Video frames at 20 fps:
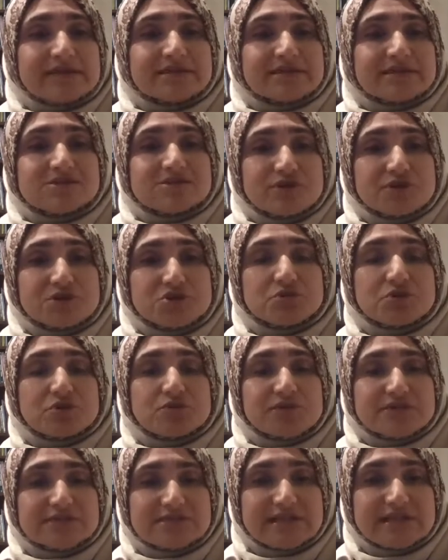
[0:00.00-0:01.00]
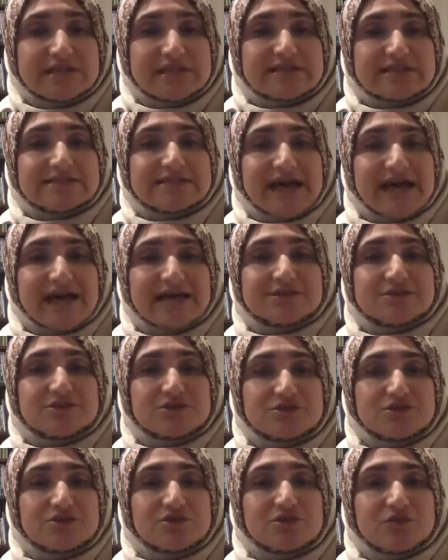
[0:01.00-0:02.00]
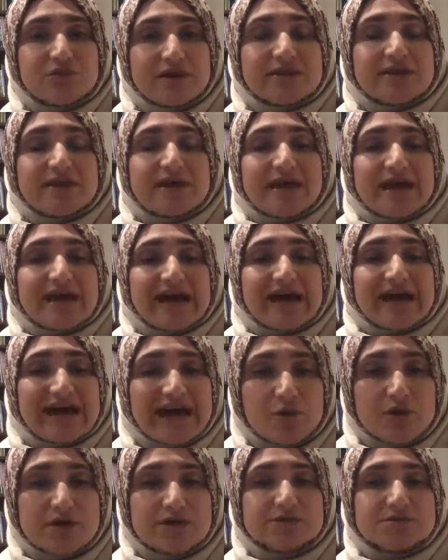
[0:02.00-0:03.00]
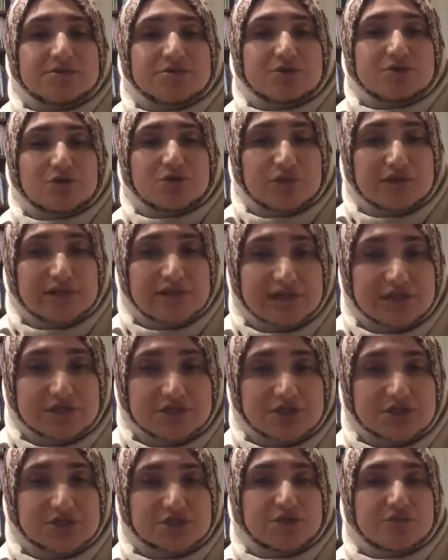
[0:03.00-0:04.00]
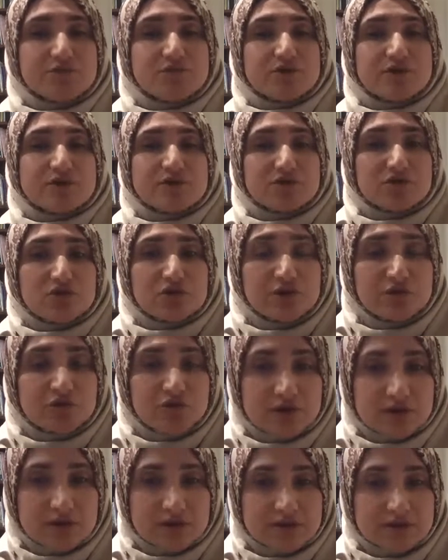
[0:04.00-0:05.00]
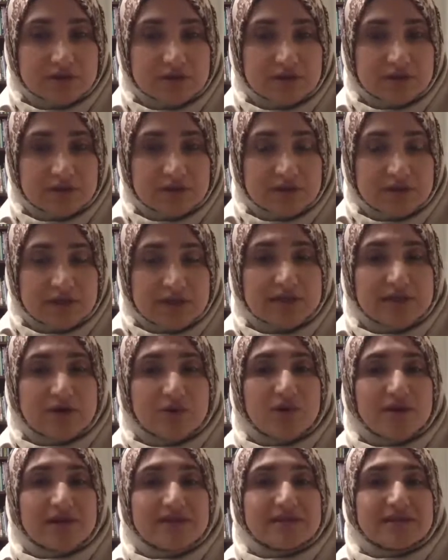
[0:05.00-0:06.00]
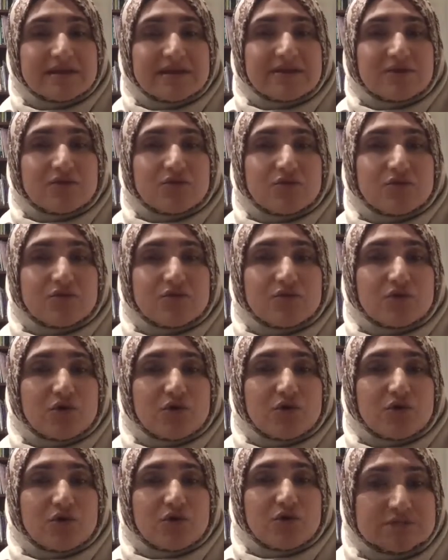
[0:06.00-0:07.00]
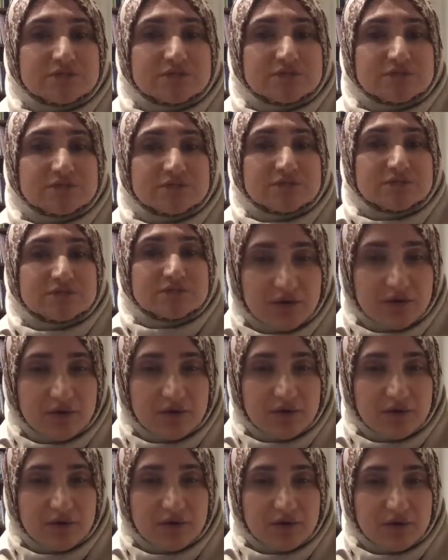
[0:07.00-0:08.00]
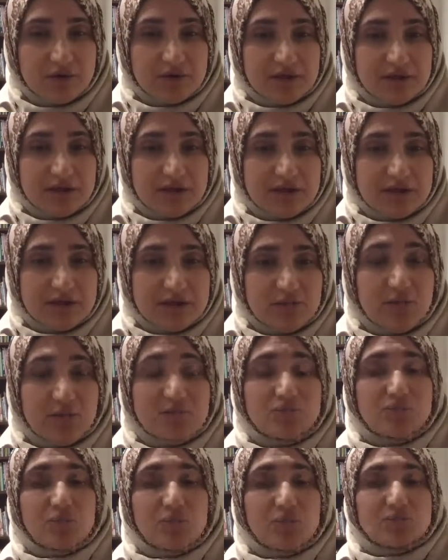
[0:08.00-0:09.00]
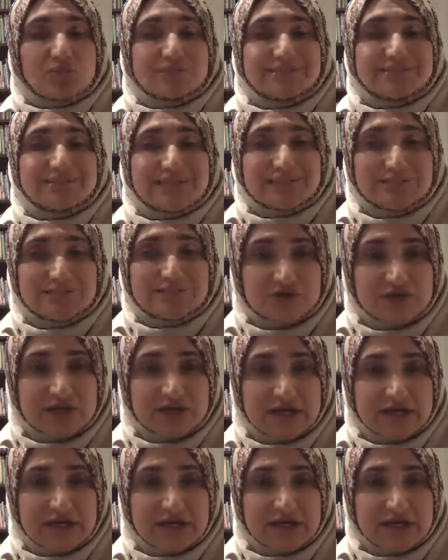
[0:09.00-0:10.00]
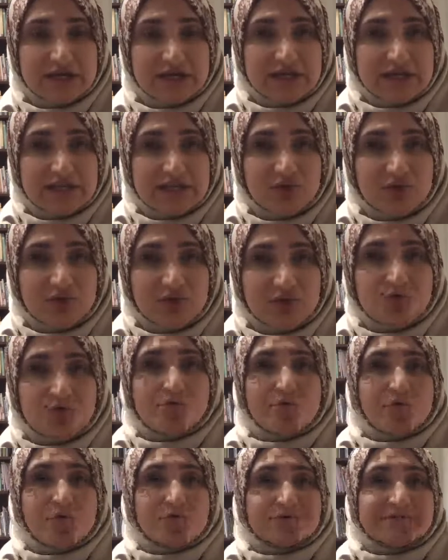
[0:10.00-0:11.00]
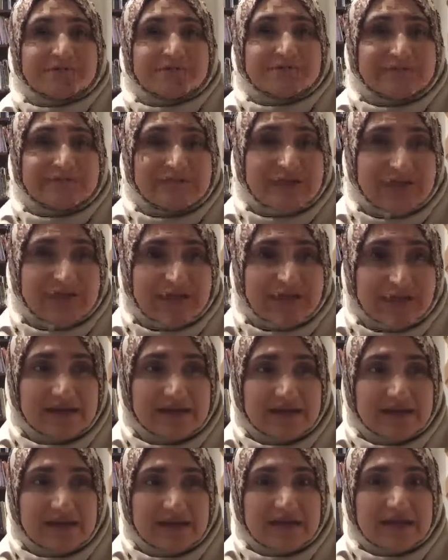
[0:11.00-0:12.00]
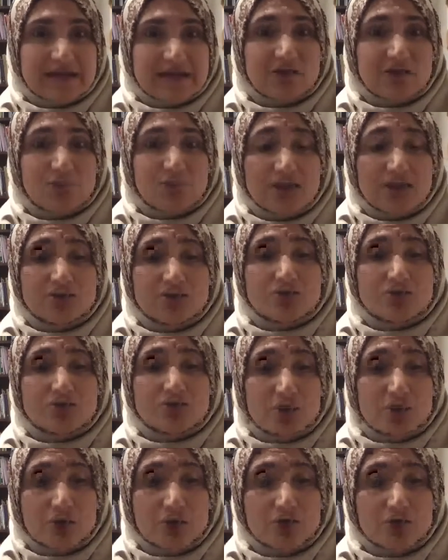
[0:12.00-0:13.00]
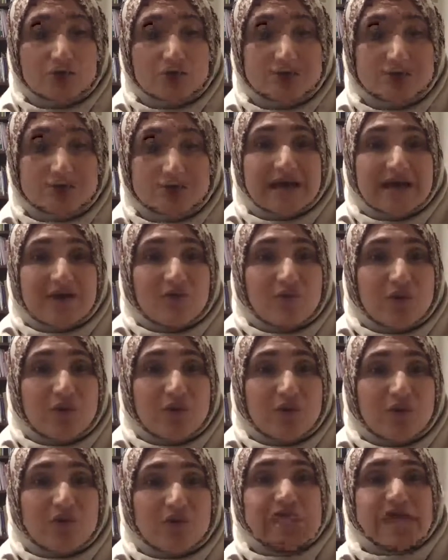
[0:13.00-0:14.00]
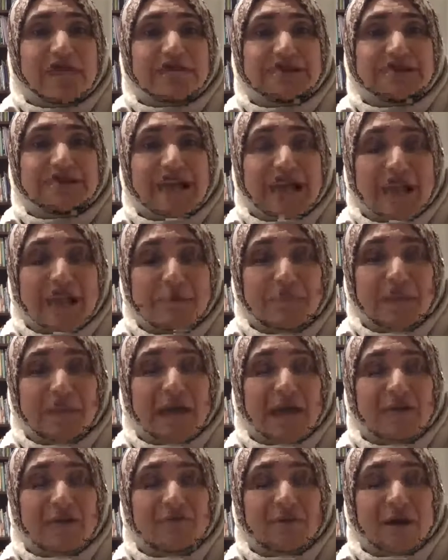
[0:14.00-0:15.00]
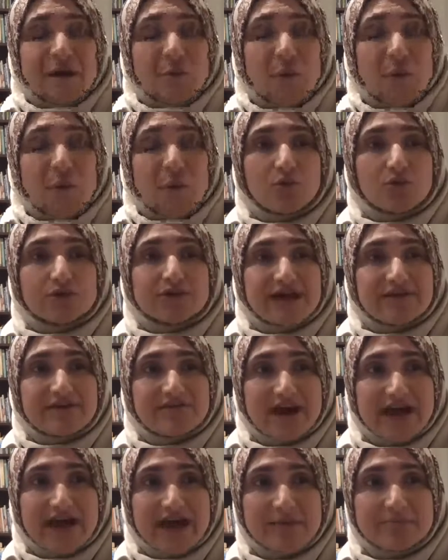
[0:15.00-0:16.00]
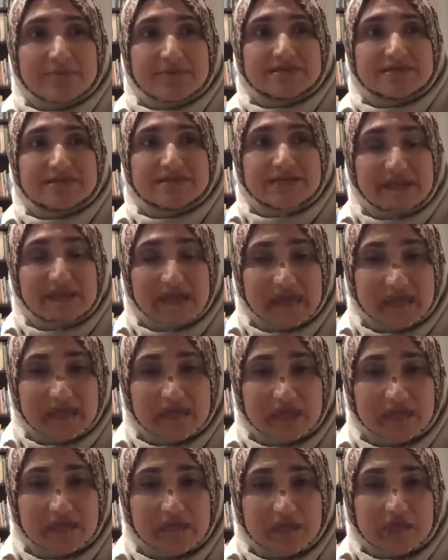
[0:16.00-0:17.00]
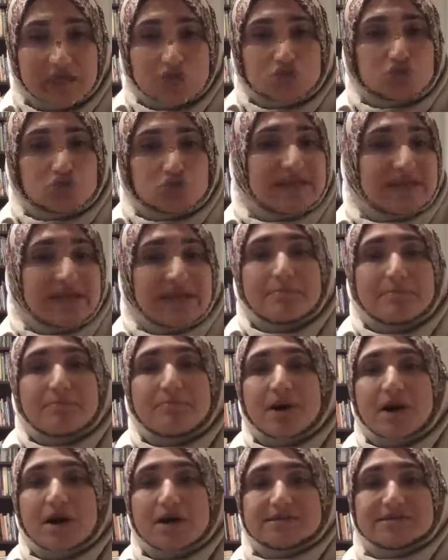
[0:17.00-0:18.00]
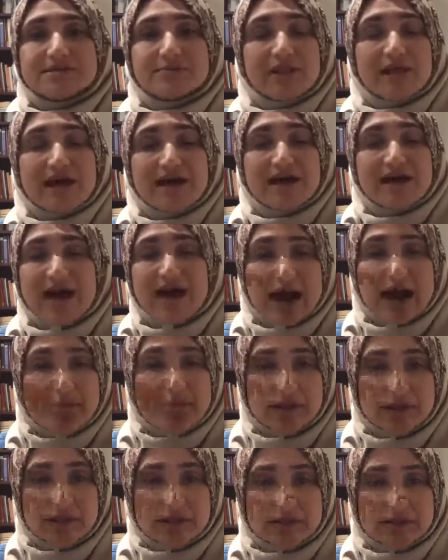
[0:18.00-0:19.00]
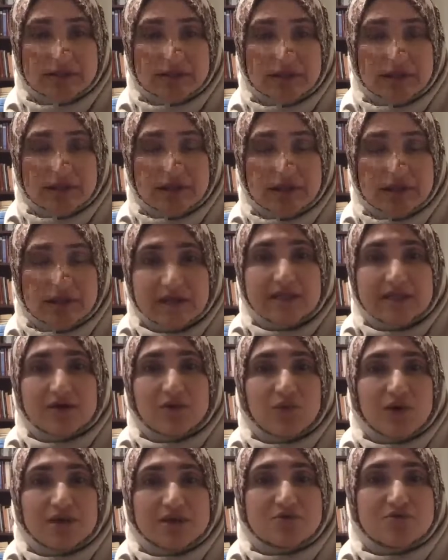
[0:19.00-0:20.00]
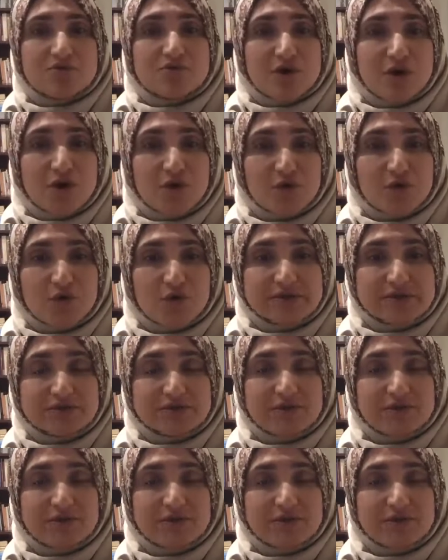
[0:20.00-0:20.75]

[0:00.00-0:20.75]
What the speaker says: spiritual resilience has to do with how is your relationship with your Lord, the one who owns tomorrow, the one who owns yesterday, the one who owns today, the one who owns what would have happened today should the impossible have happened, the one who owns what